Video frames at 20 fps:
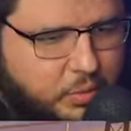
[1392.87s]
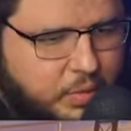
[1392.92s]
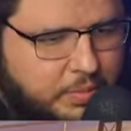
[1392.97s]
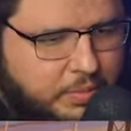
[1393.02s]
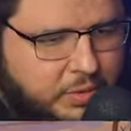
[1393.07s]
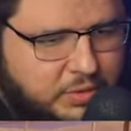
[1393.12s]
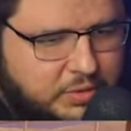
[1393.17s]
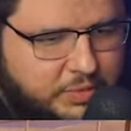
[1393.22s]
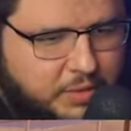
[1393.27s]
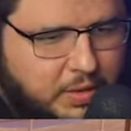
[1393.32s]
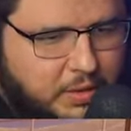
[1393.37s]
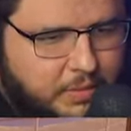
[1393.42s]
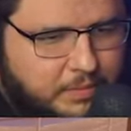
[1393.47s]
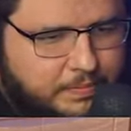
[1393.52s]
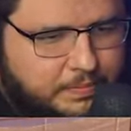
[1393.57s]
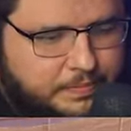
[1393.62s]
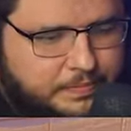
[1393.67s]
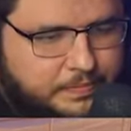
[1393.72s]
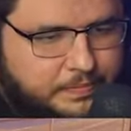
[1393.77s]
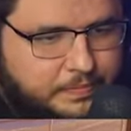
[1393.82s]
with boost, bro?
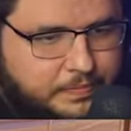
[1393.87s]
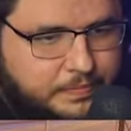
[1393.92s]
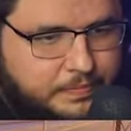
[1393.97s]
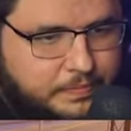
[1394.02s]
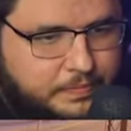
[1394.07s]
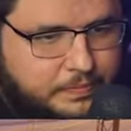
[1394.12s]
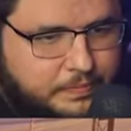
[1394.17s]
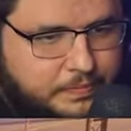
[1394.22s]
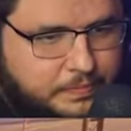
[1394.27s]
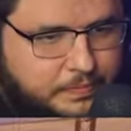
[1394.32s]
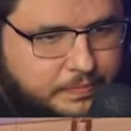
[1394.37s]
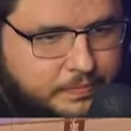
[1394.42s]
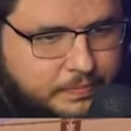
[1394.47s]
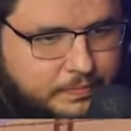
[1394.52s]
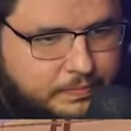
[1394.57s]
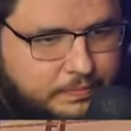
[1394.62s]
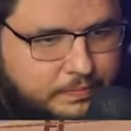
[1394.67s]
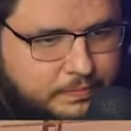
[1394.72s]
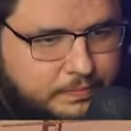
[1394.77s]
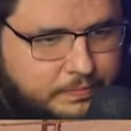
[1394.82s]

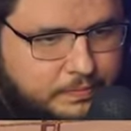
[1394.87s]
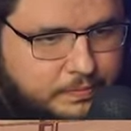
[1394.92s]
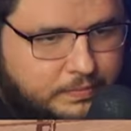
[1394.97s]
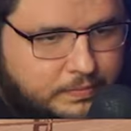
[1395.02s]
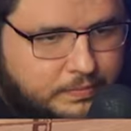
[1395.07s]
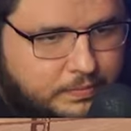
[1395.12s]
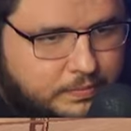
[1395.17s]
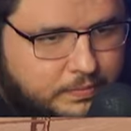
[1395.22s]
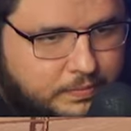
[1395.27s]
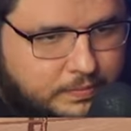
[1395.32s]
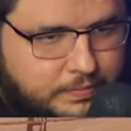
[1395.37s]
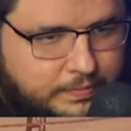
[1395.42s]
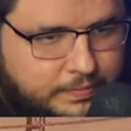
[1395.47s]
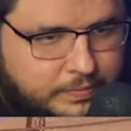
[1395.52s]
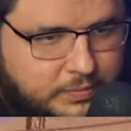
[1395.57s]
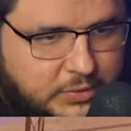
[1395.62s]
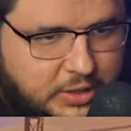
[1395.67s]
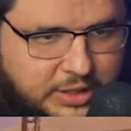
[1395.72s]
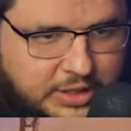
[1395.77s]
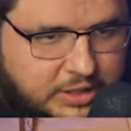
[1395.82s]
Yeah, always.
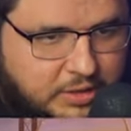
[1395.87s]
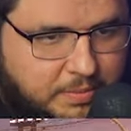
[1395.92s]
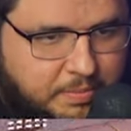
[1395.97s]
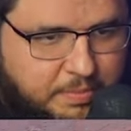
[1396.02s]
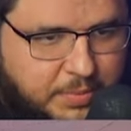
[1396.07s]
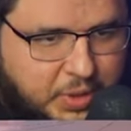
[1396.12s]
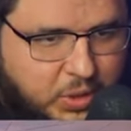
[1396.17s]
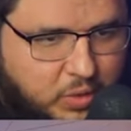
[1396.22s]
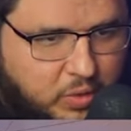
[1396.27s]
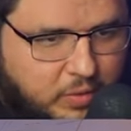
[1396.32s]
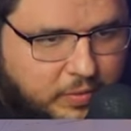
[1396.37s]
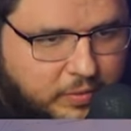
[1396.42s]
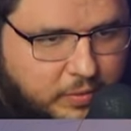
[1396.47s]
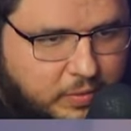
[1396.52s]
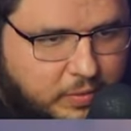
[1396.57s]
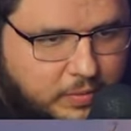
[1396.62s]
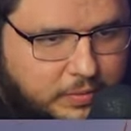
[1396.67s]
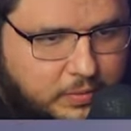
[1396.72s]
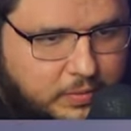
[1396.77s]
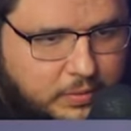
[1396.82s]
There's some
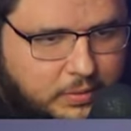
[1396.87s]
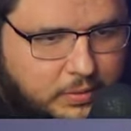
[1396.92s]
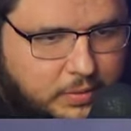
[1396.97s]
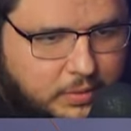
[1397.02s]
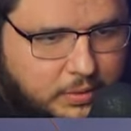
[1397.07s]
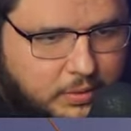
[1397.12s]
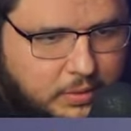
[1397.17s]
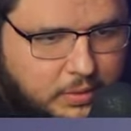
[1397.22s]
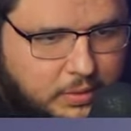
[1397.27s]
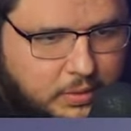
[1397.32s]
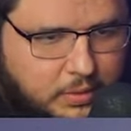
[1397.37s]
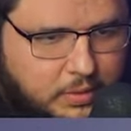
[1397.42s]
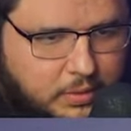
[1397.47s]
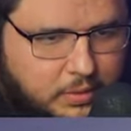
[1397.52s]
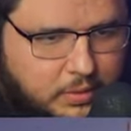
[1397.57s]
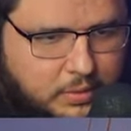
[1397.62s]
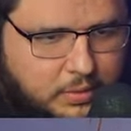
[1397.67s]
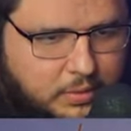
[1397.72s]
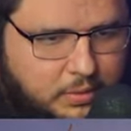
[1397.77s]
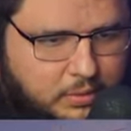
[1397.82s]
beautiful.
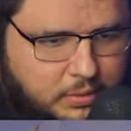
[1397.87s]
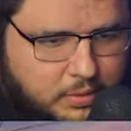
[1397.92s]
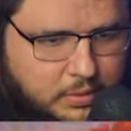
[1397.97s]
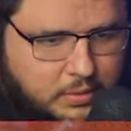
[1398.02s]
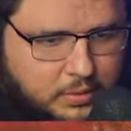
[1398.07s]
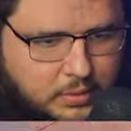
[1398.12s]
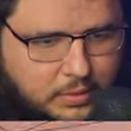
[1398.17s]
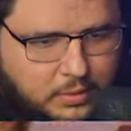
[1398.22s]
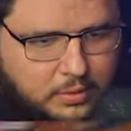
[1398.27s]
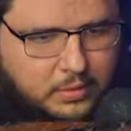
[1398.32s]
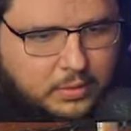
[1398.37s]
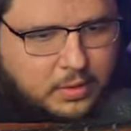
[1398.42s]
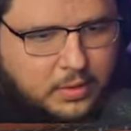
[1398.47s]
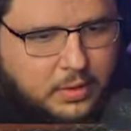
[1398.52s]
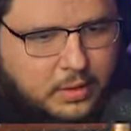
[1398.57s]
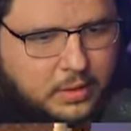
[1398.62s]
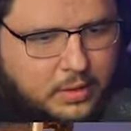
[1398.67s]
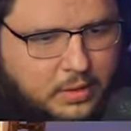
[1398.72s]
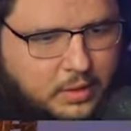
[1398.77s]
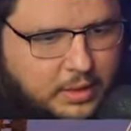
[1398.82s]
Blocked him.
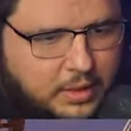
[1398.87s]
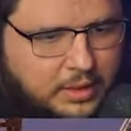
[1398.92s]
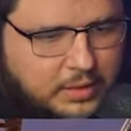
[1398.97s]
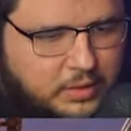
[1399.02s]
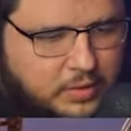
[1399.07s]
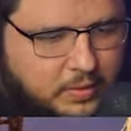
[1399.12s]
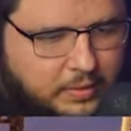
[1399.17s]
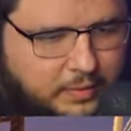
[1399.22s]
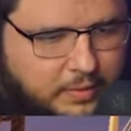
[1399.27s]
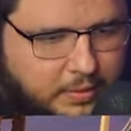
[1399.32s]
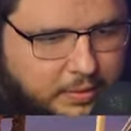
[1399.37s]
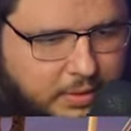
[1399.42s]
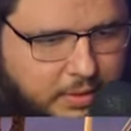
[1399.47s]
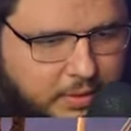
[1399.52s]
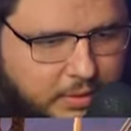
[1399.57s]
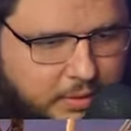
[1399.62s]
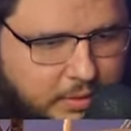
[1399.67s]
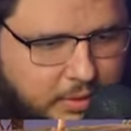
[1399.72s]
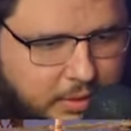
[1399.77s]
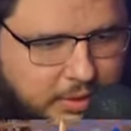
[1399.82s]
It's over, but
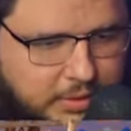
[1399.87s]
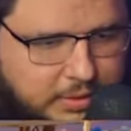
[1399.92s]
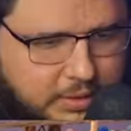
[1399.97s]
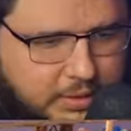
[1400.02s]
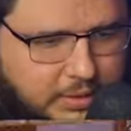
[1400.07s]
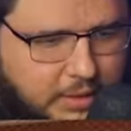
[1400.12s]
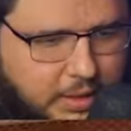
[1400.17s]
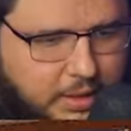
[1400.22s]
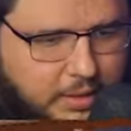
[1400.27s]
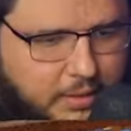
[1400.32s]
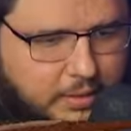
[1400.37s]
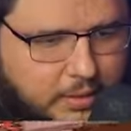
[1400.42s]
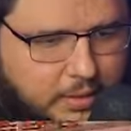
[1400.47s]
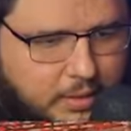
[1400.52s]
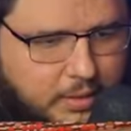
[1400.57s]
he's not there.